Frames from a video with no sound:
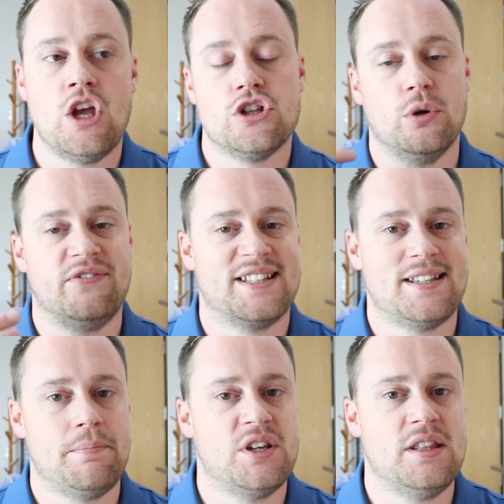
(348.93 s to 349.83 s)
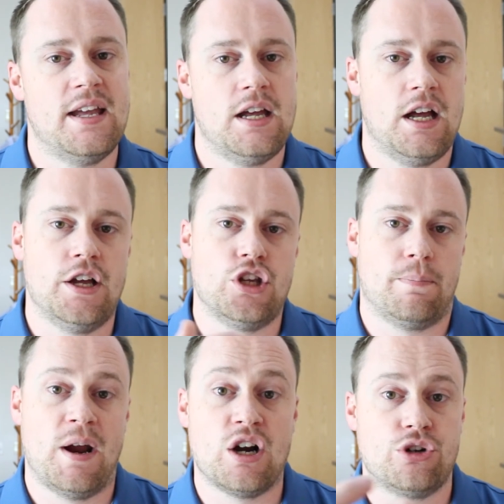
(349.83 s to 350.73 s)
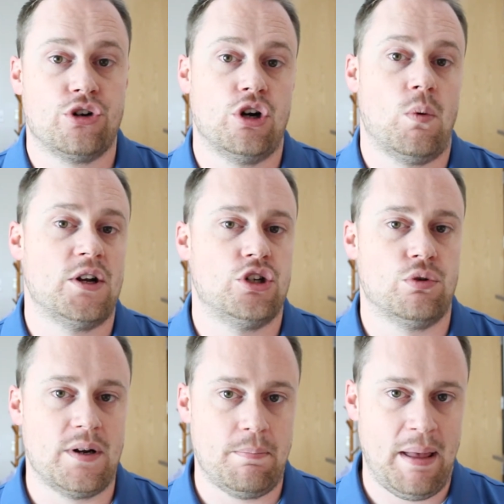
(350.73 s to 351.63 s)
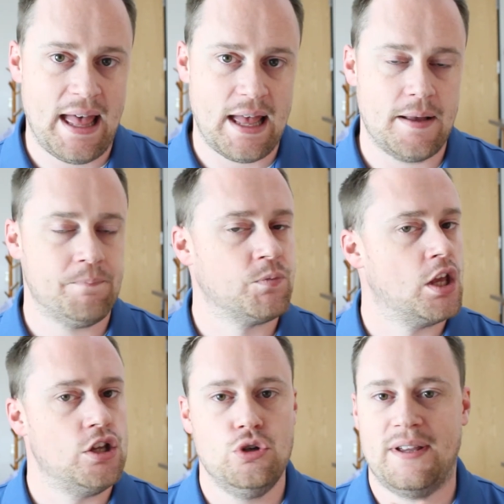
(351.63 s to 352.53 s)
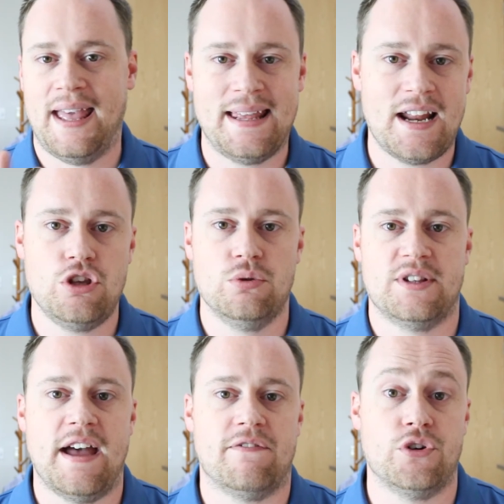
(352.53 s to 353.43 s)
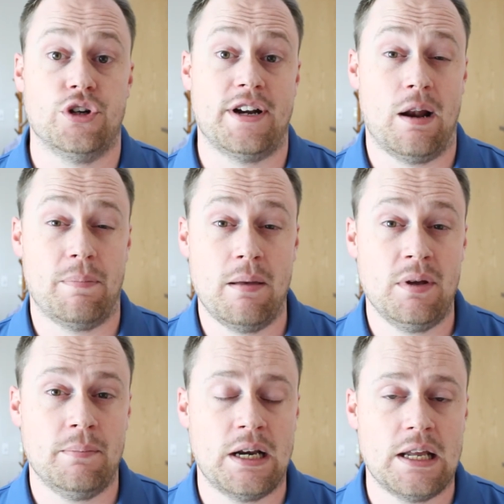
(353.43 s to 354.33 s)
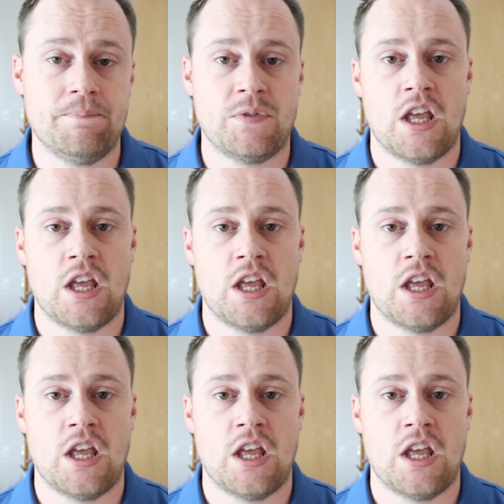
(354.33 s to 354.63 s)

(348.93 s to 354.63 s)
So if it's something that your parents are going to want you to repay, you cannot use that for your down payment money.